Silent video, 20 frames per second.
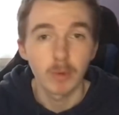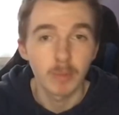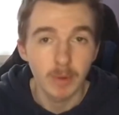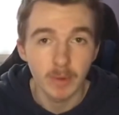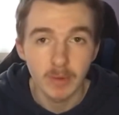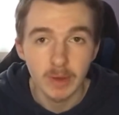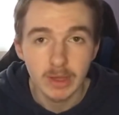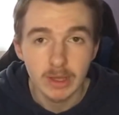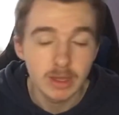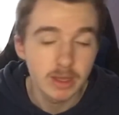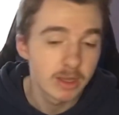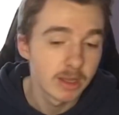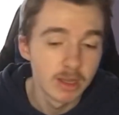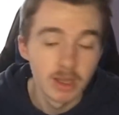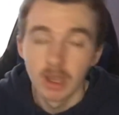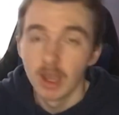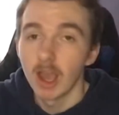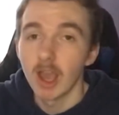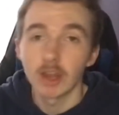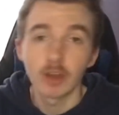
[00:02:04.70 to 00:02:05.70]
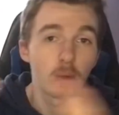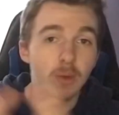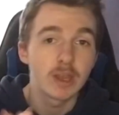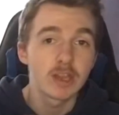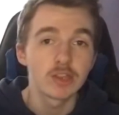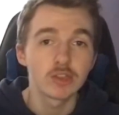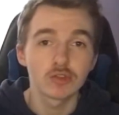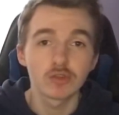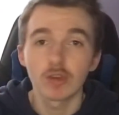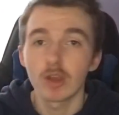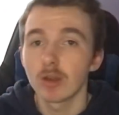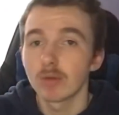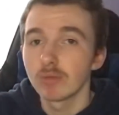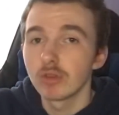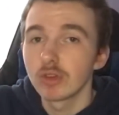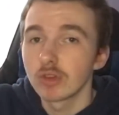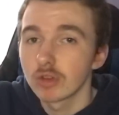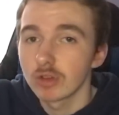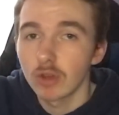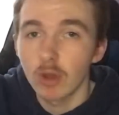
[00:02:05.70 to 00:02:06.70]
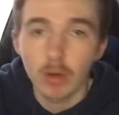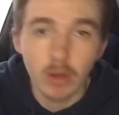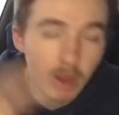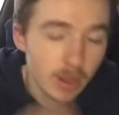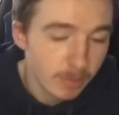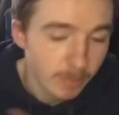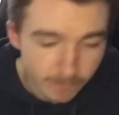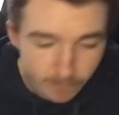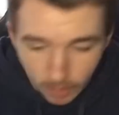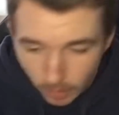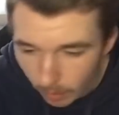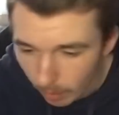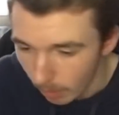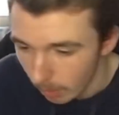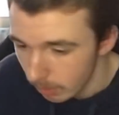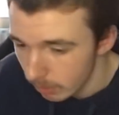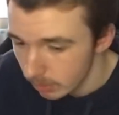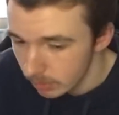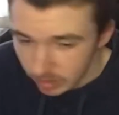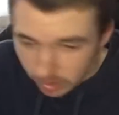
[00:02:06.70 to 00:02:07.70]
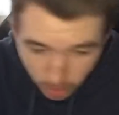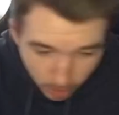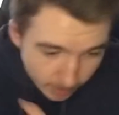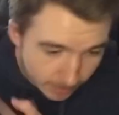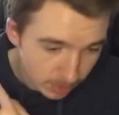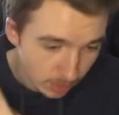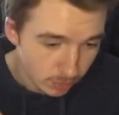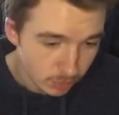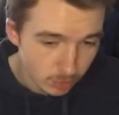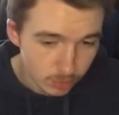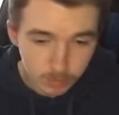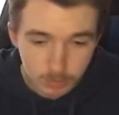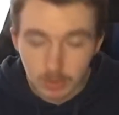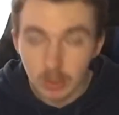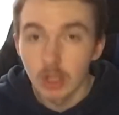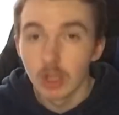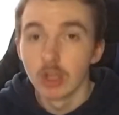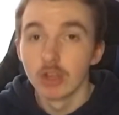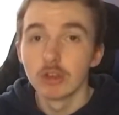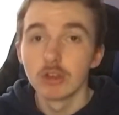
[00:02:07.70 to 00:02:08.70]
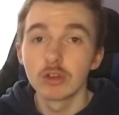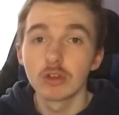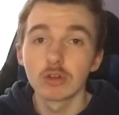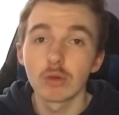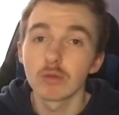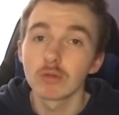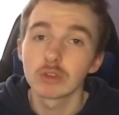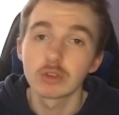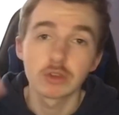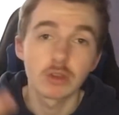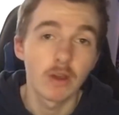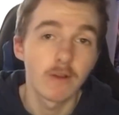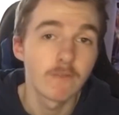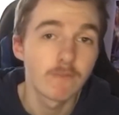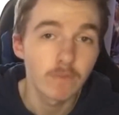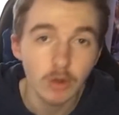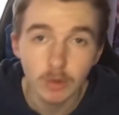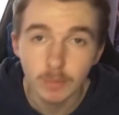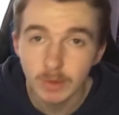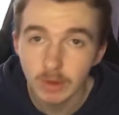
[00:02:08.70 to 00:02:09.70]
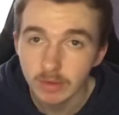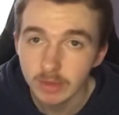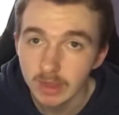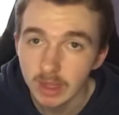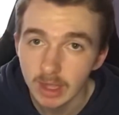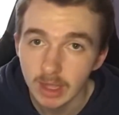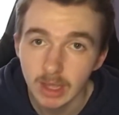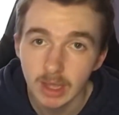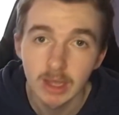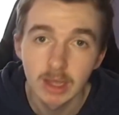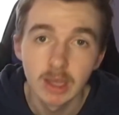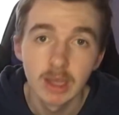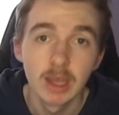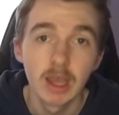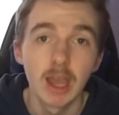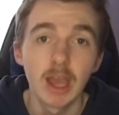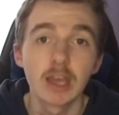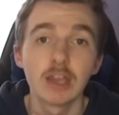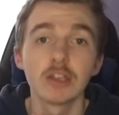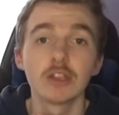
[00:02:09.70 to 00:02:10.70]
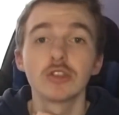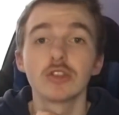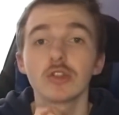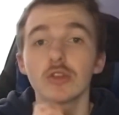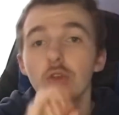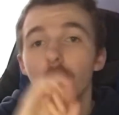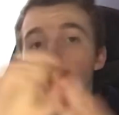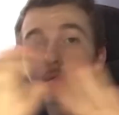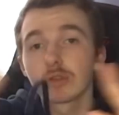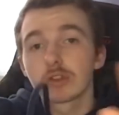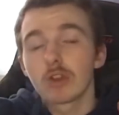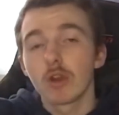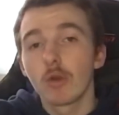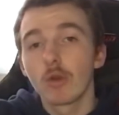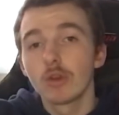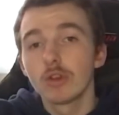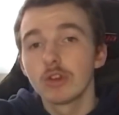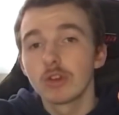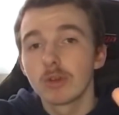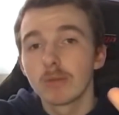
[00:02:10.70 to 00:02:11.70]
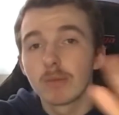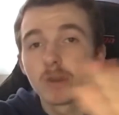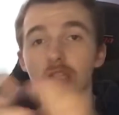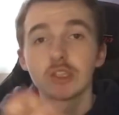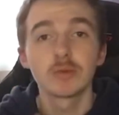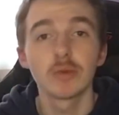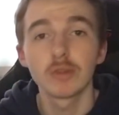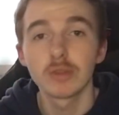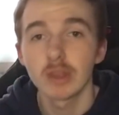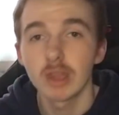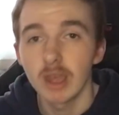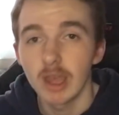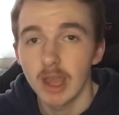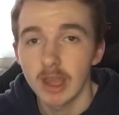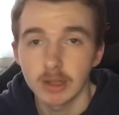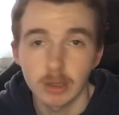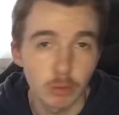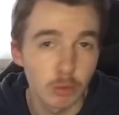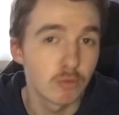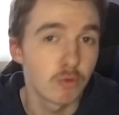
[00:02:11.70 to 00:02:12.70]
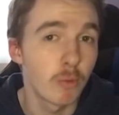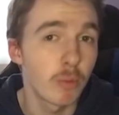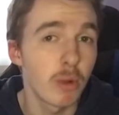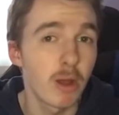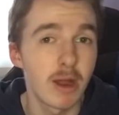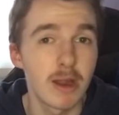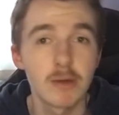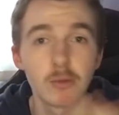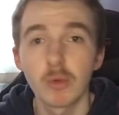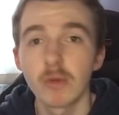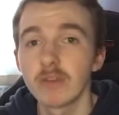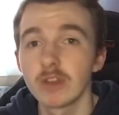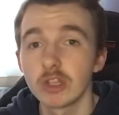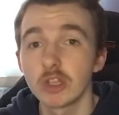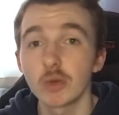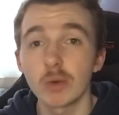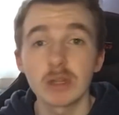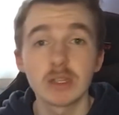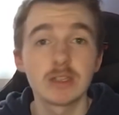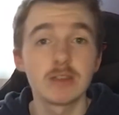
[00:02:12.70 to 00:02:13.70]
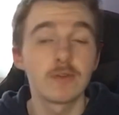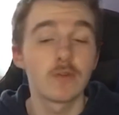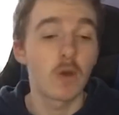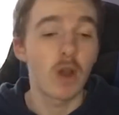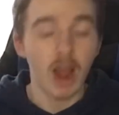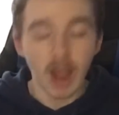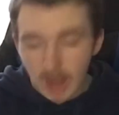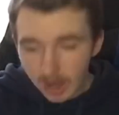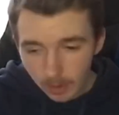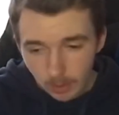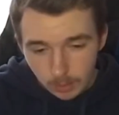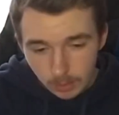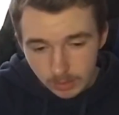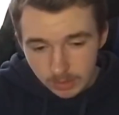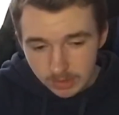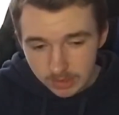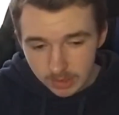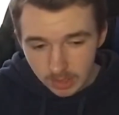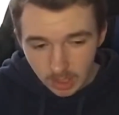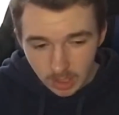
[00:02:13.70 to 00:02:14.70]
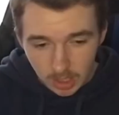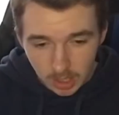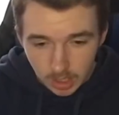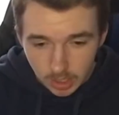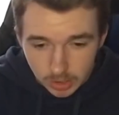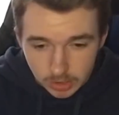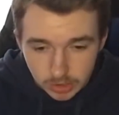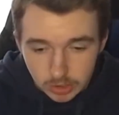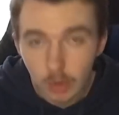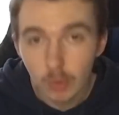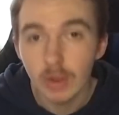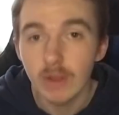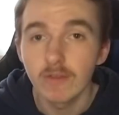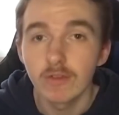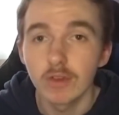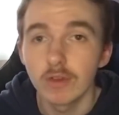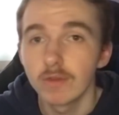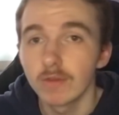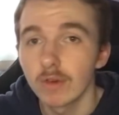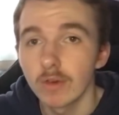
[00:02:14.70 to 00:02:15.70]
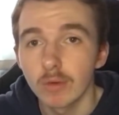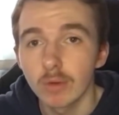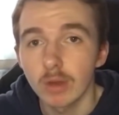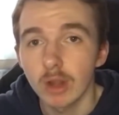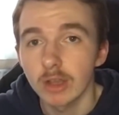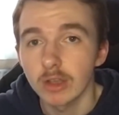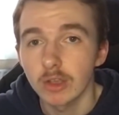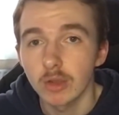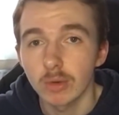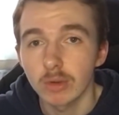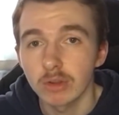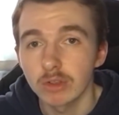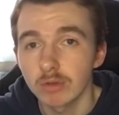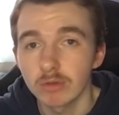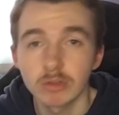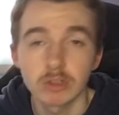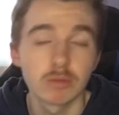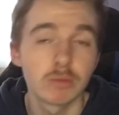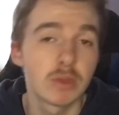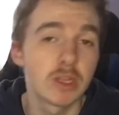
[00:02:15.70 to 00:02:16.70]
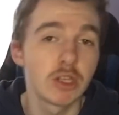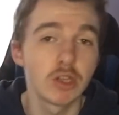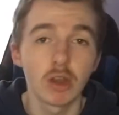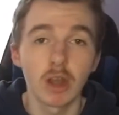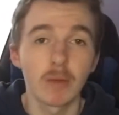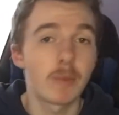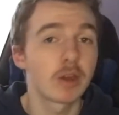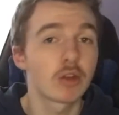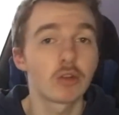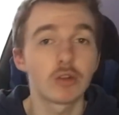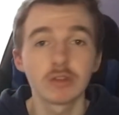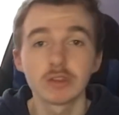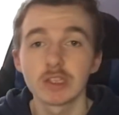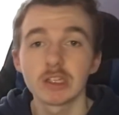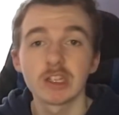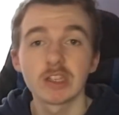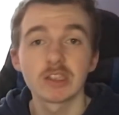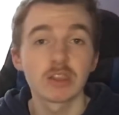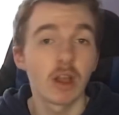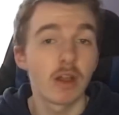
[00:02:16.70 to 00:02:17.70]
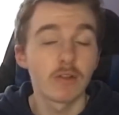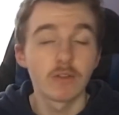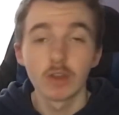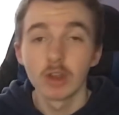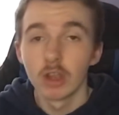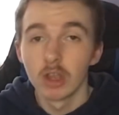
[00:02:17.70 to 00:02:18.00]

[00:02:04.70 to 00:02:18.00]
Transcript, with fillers: pop up here. And on my Instagram, you can go and like my photos, comment on them. You can also go and follow me on there. And also, you can mess me on there, and I will reply within 24 hours. So if you feel like you want to talk to me and you like my content and stuff,